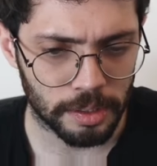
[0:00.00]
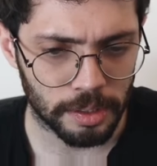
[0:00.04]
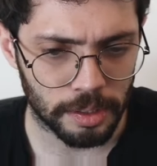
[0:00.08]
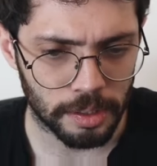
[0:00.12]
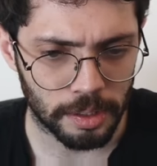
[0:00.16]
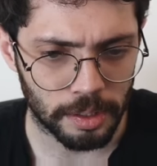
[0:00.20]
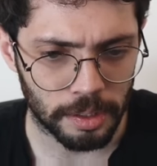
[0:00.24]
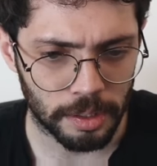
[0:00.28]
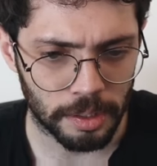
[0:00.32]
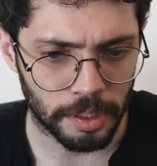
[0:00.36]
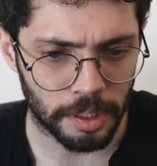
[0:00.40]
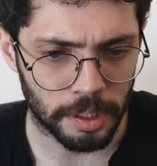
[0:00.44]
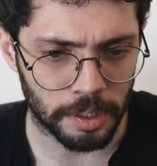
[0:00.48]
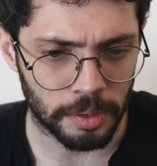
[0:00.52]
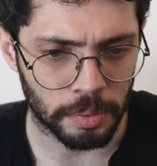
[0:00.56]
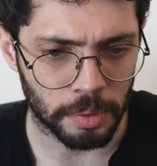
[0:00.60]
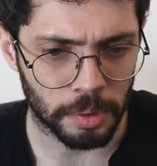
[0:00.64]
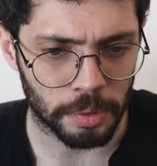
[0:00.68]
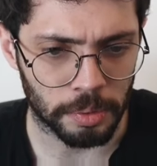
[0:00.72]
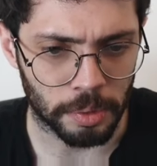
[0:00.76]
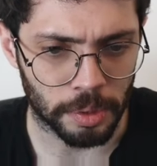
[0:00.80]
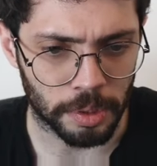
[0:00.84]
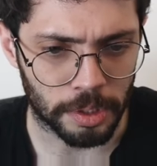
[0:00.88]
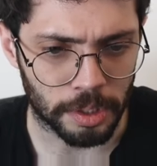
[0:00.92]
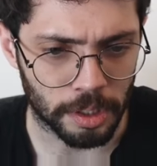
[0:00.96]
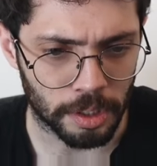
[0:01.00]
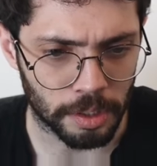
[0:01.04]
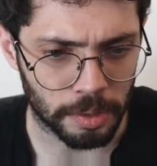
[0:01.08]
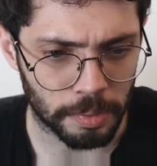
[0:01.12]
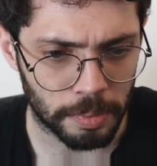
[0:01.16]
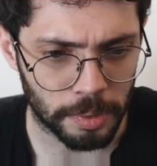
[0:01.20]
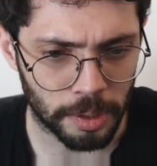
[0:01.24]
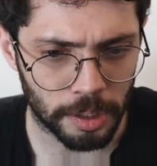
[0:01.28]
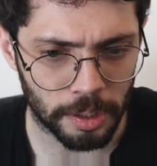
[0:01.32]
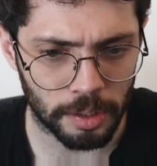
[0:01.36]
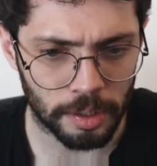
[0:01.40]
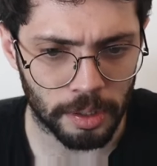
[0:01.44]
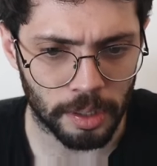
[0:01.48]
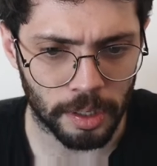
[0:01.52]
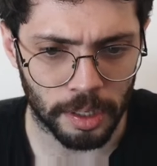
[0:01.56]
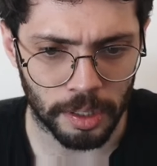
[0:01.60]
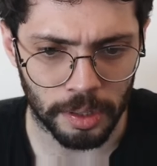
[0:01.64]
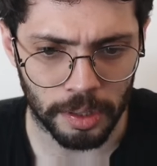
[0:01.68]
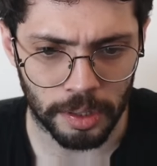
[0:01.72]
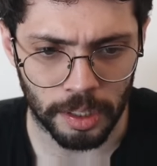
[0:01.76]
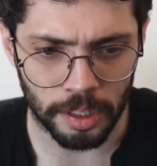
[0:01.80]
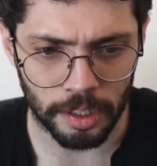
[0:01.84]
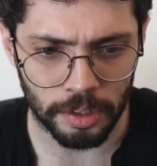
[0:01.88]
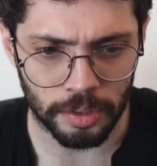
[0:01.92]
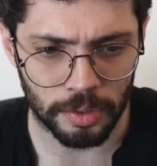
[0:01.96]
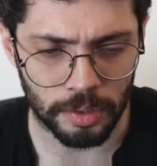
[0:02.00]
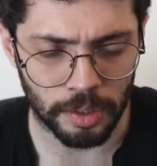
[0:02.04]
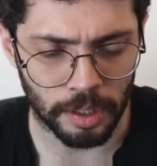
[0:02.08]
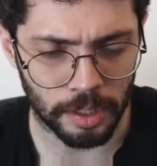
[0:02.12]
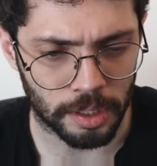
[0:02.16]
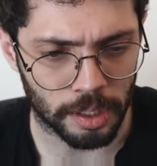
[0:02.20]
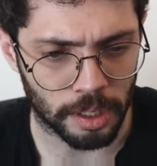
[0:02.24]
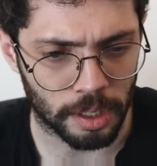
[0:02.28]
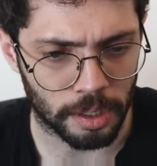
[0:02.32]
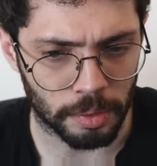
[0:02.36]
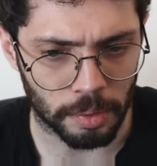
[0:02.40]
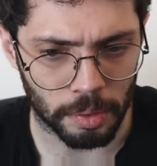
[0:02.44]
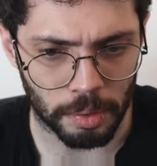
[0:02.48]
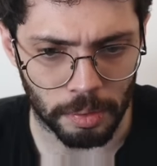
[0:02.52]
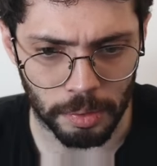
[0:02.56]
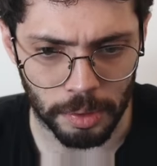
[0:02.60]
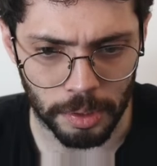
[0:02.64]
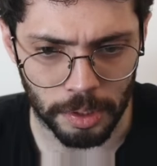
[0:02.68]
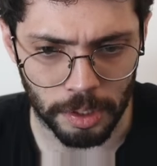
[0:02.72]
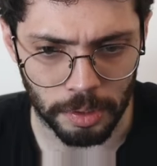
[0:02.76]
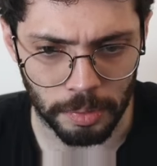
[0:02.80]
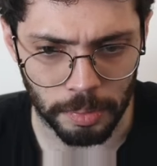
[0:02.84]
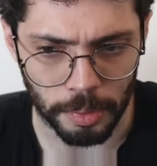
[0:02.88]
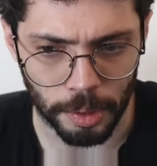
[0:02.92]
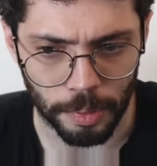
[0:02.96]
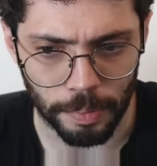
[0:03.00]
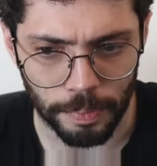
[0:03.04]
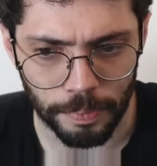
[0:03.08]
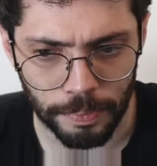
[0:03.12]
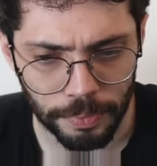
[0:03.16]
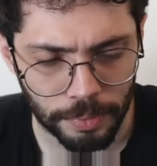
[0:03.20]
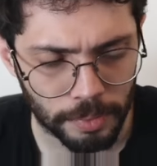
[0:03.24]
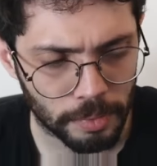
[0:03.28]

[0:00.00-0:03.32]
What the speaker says: and we return B. And this at the end we return B.